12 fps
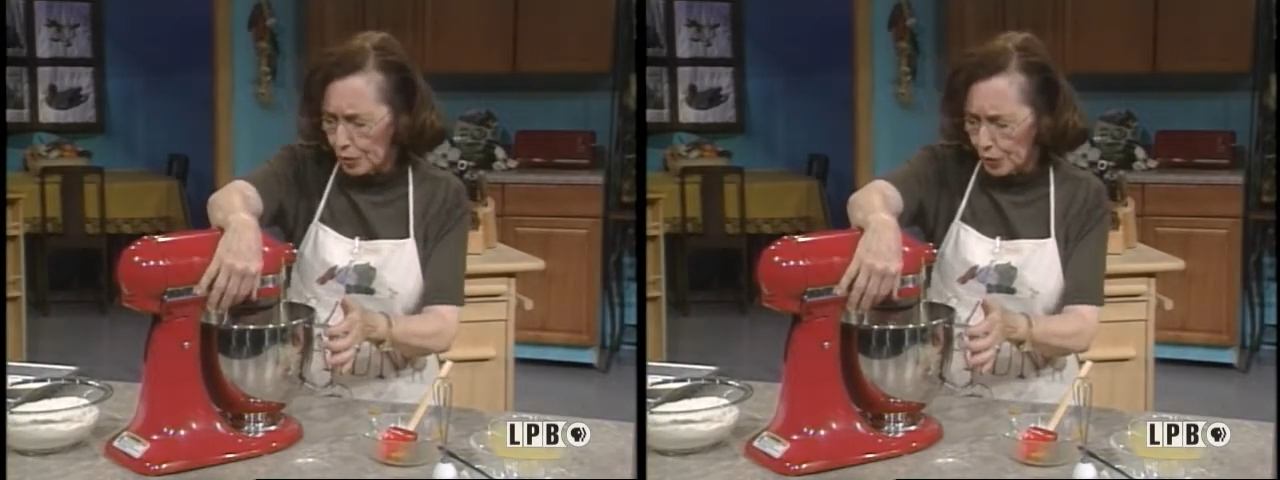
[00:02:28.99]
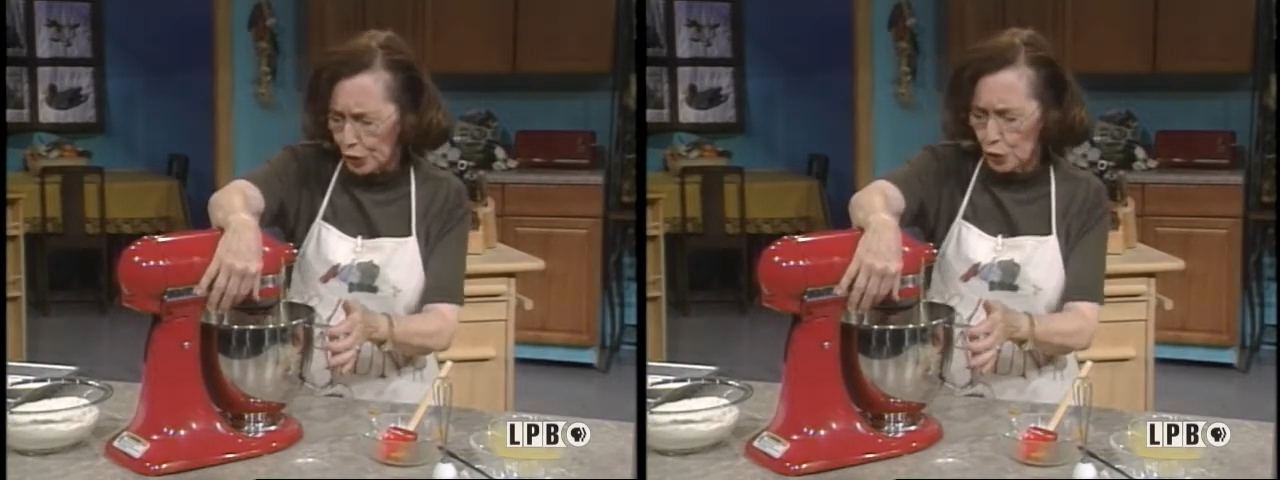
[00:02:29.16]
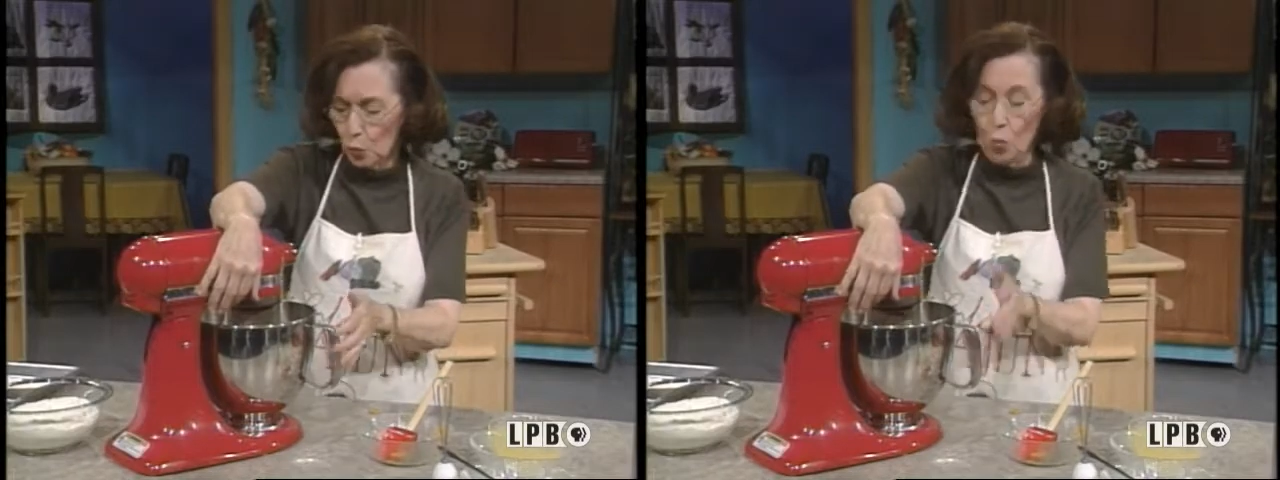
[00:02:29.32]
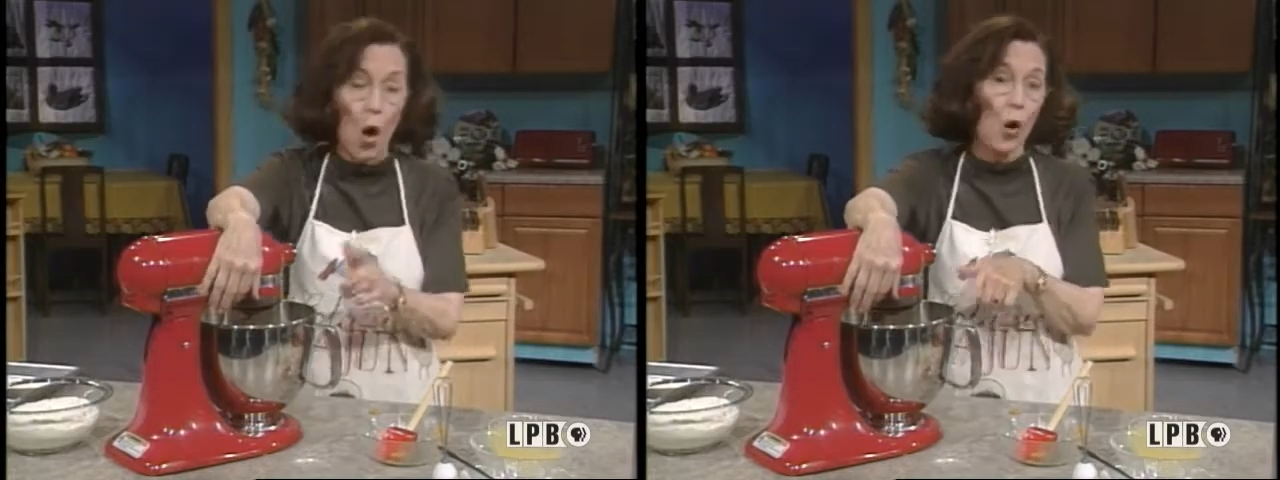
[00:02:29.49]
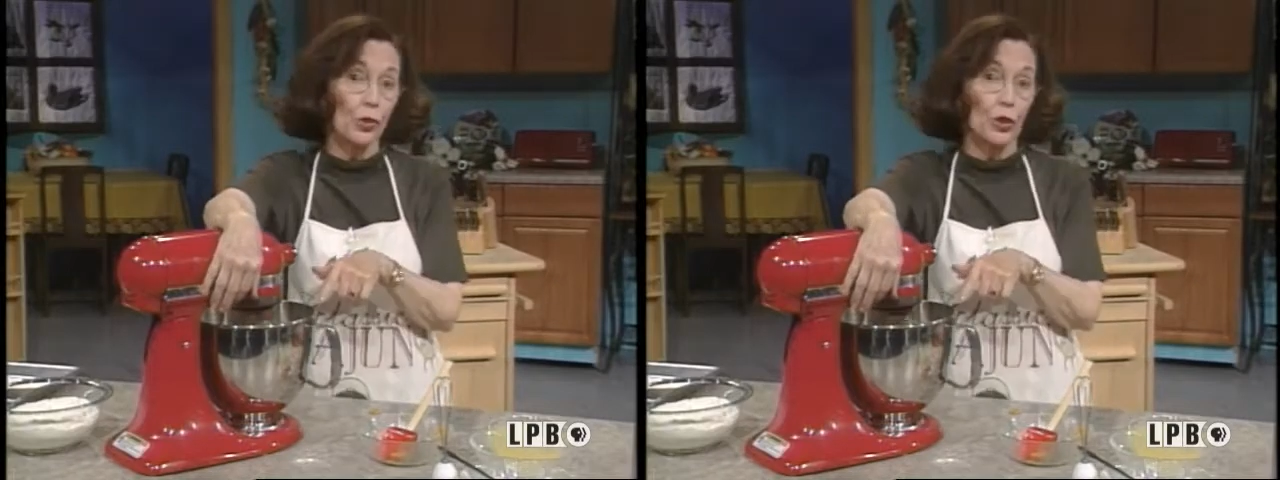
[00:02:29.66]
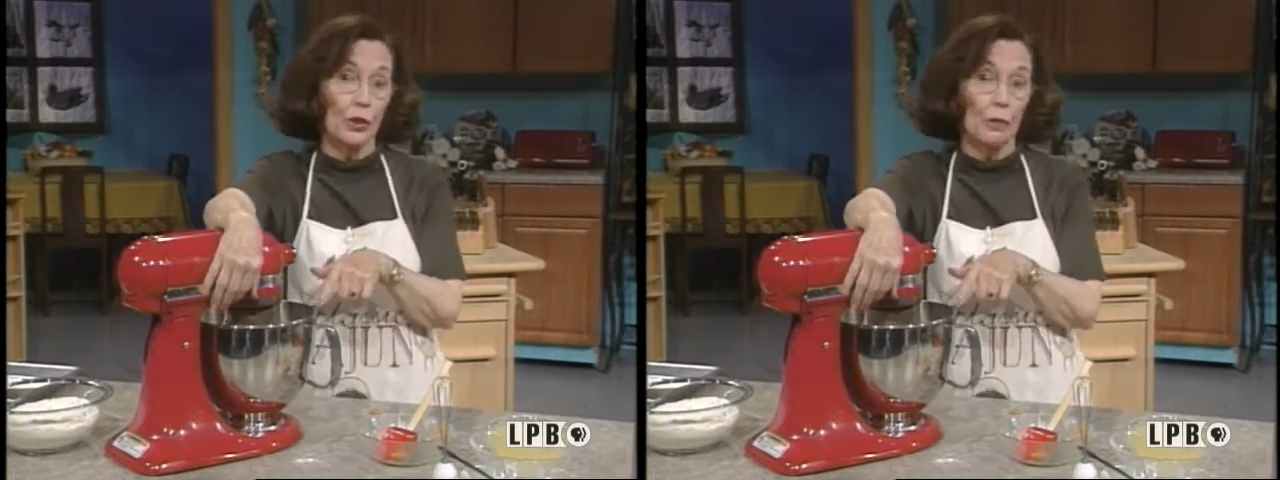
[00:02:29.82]
because you want
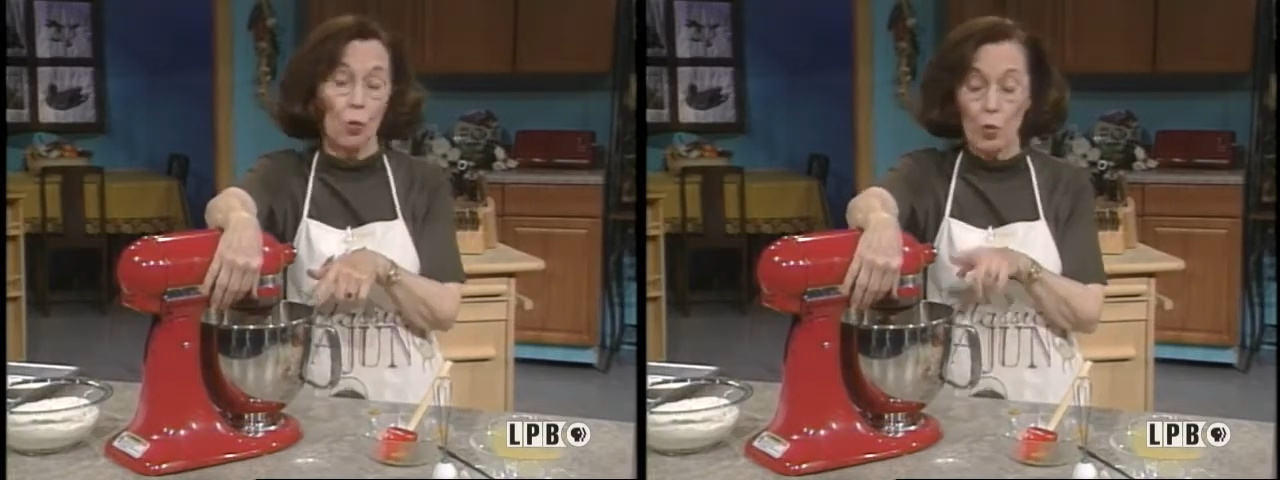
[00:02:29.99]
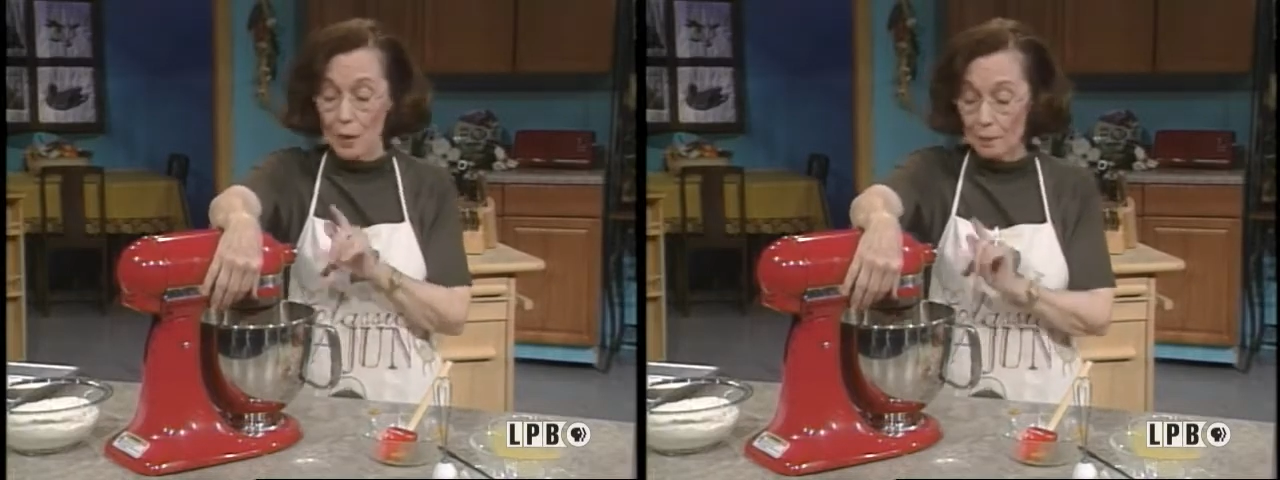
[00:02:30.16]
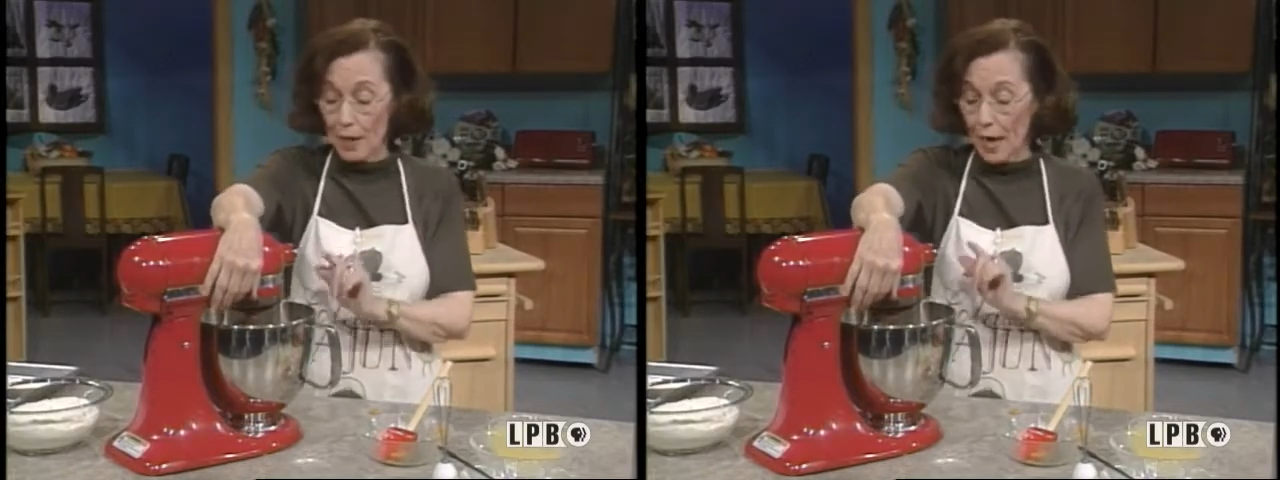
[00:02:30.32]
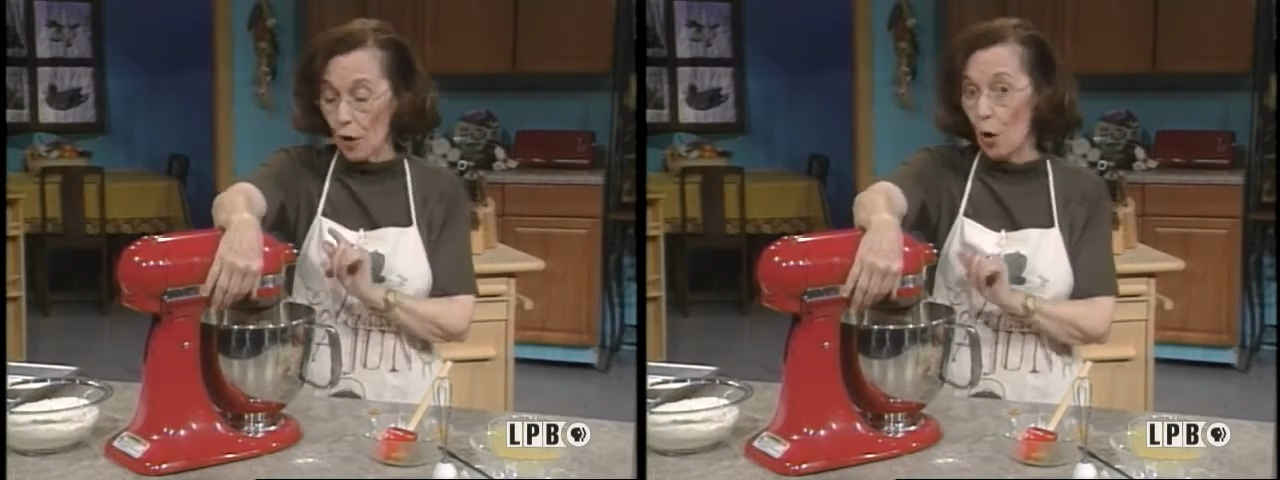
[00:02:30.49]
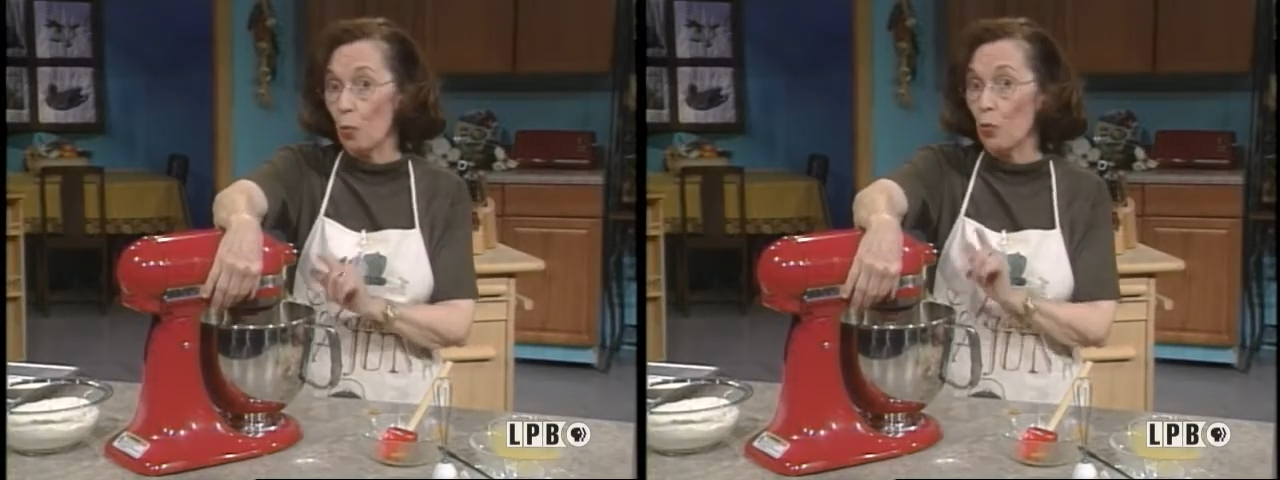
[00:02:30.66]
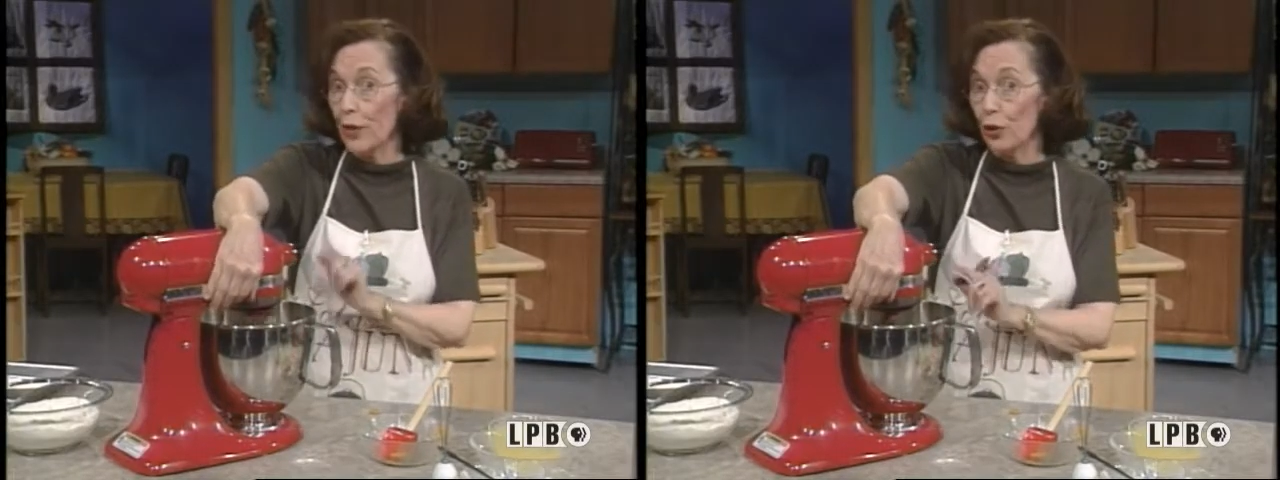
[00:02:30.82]
to whip that up
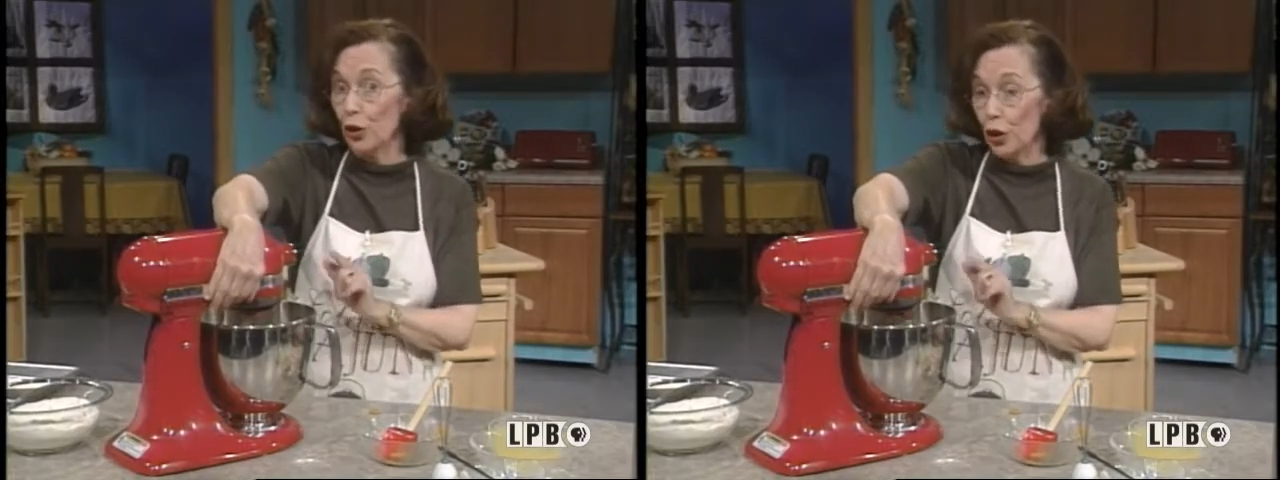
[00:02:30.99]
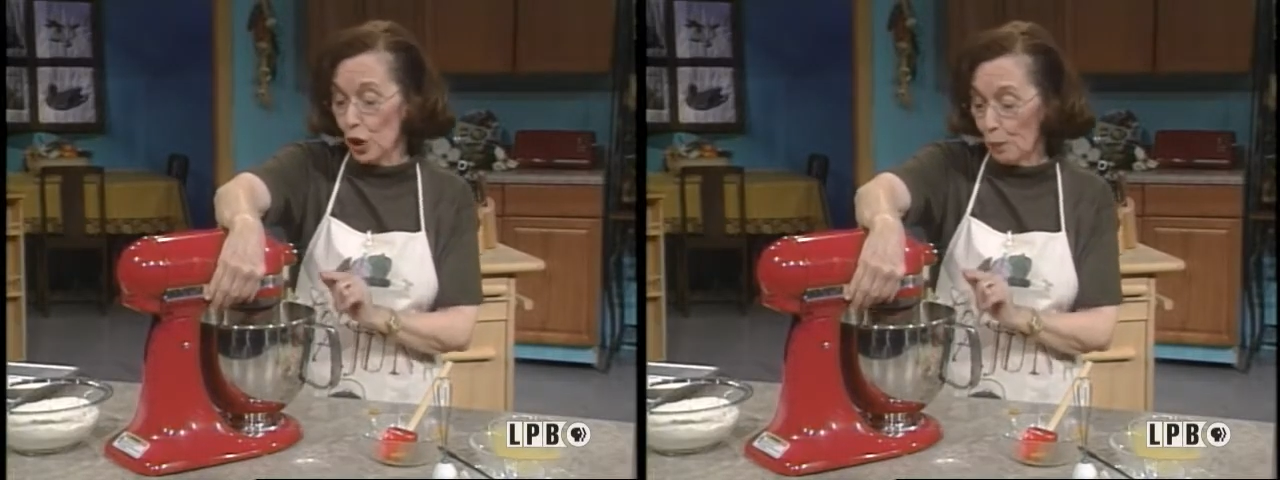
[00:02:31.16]
real good